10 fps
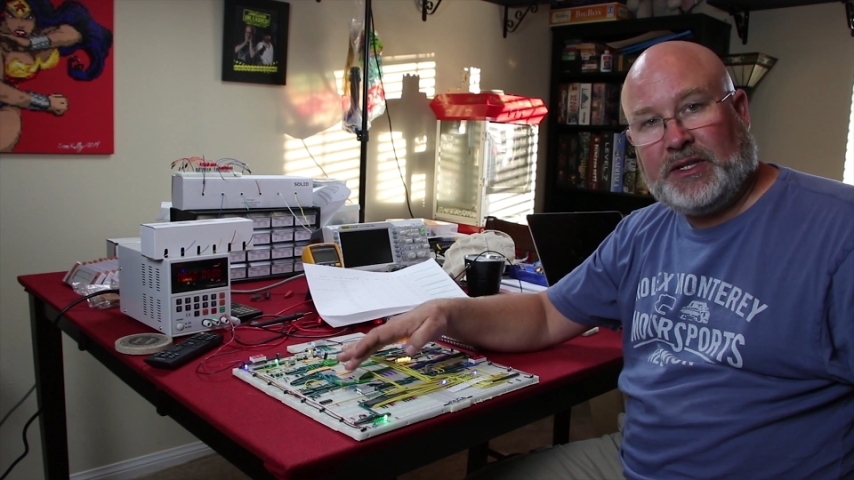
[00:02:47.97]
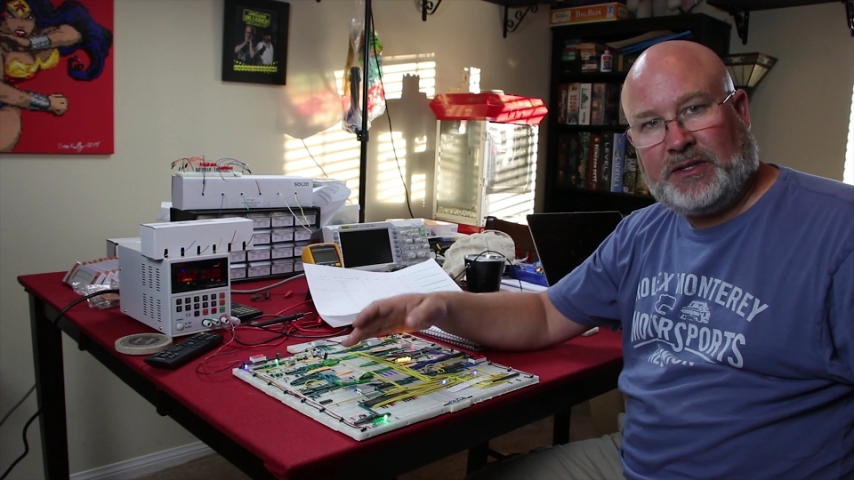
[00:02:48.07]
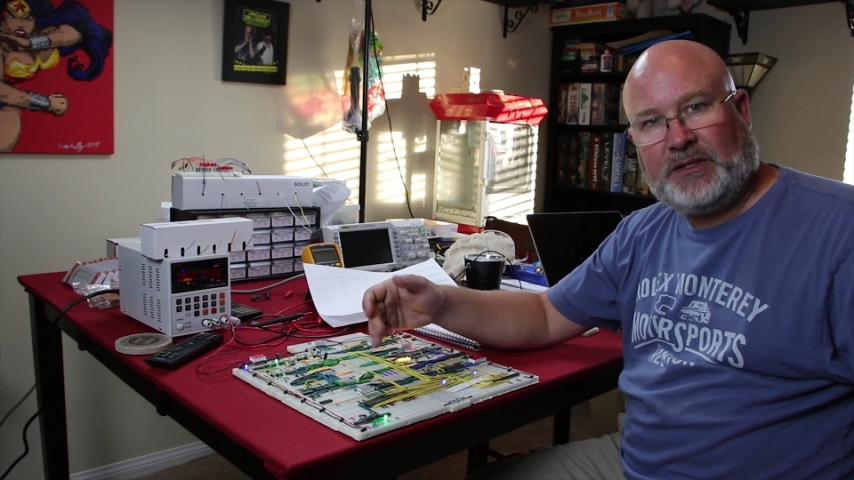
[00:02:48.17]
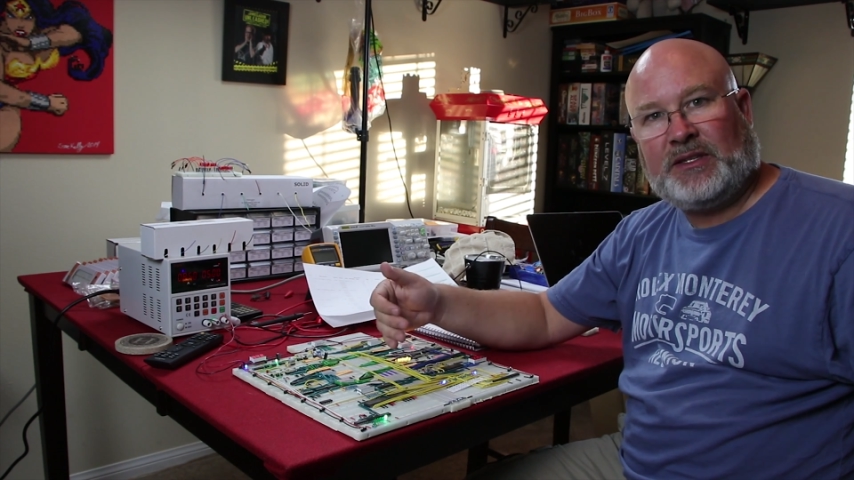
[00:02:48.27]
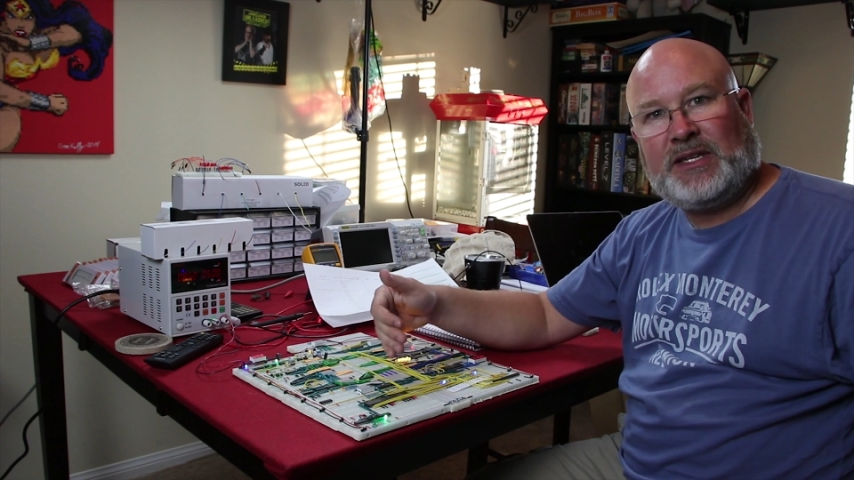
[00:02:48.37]
This
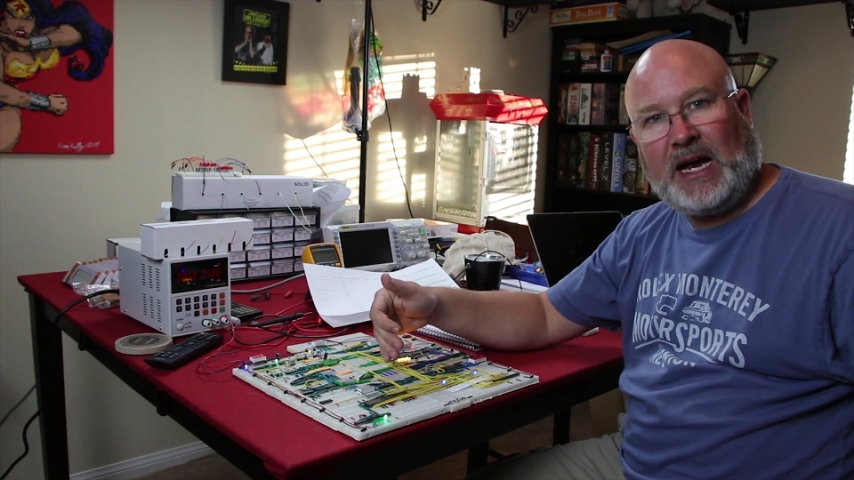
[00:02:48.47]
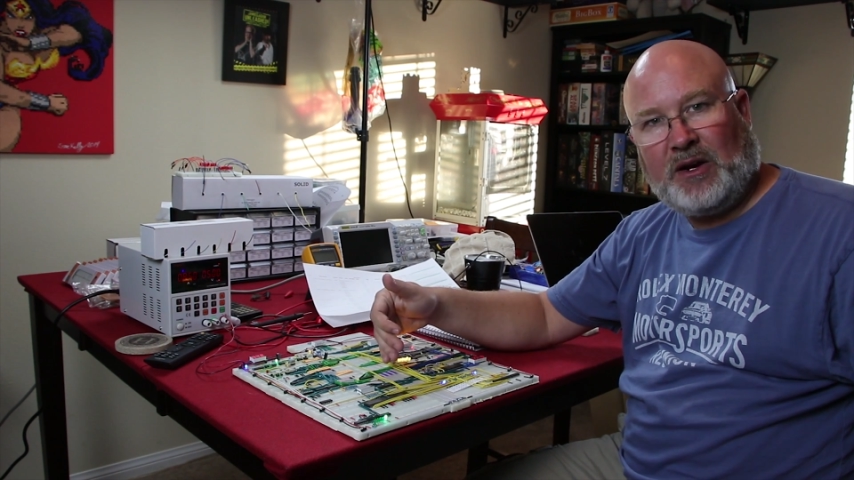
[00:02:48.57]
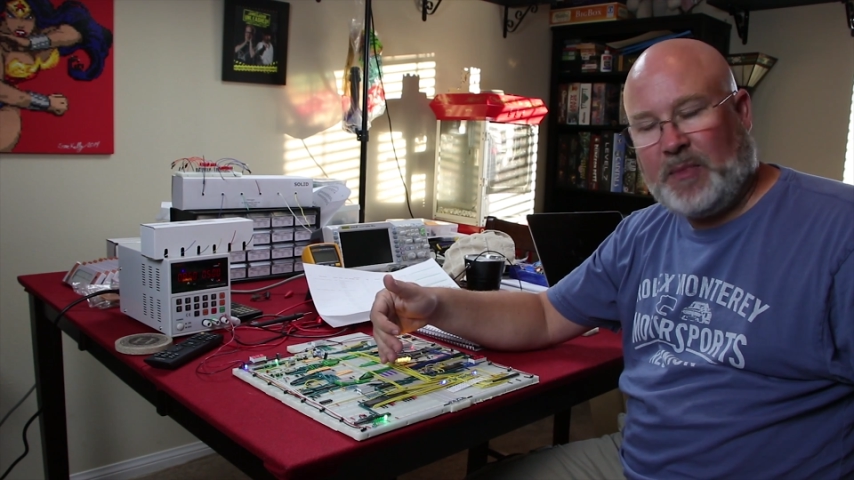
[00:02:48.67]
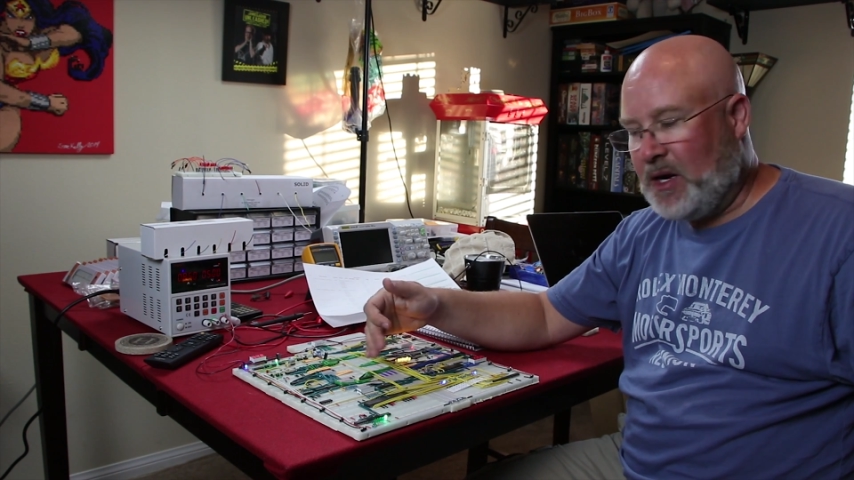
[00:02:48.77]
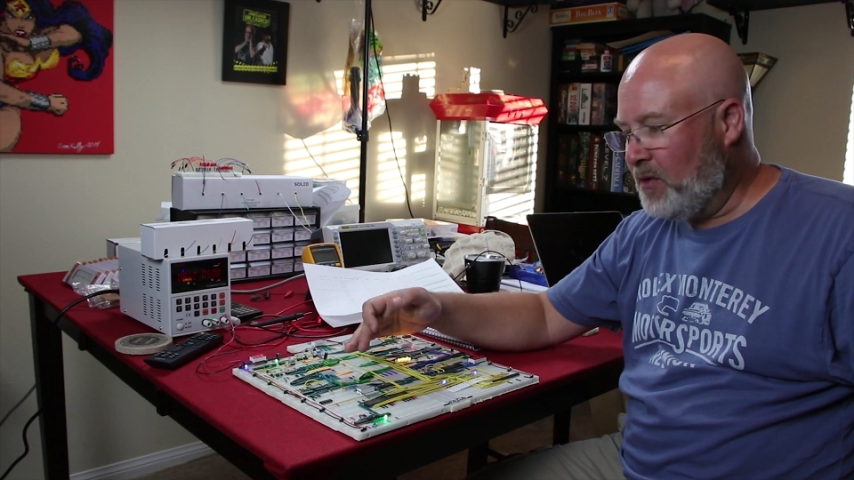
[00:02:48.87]
is the
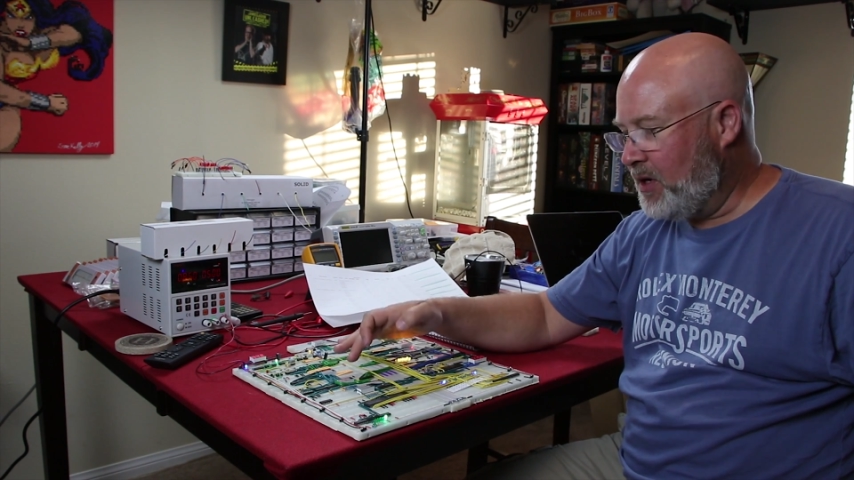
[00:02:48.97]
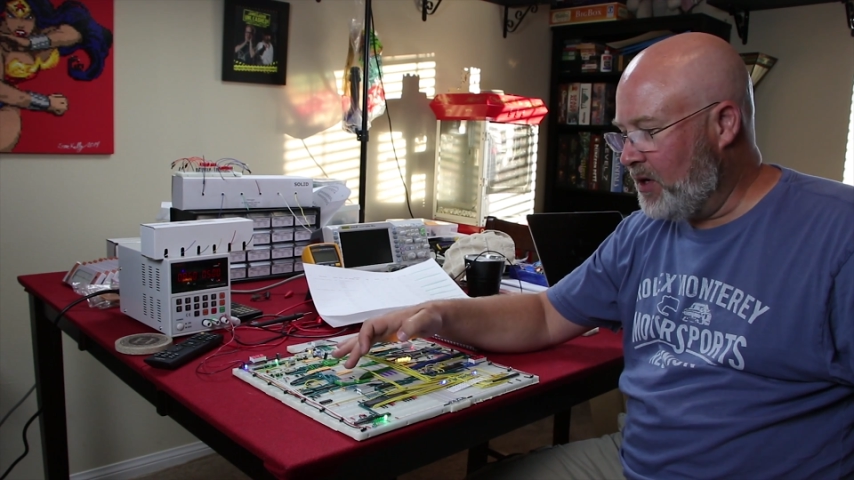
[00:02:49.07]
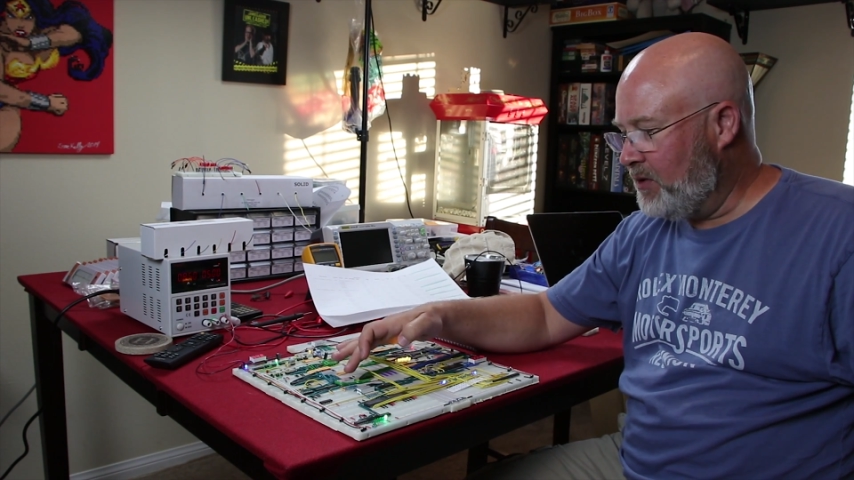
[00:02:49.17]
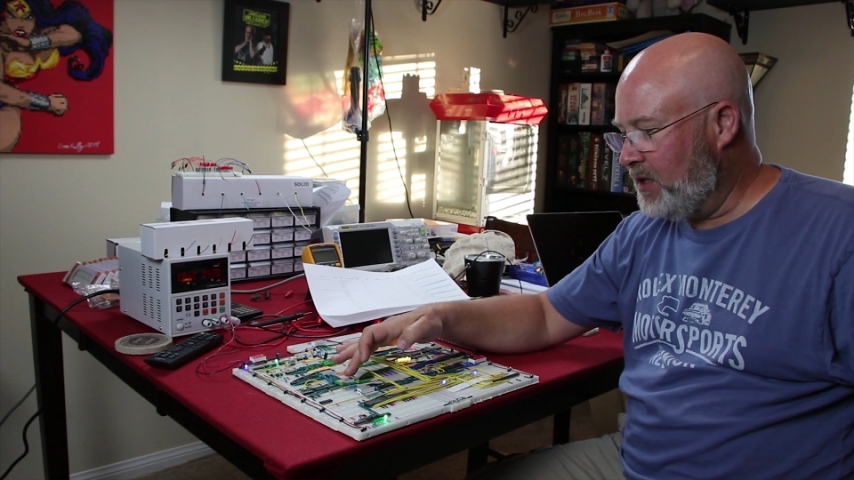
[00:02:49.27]
second microcode,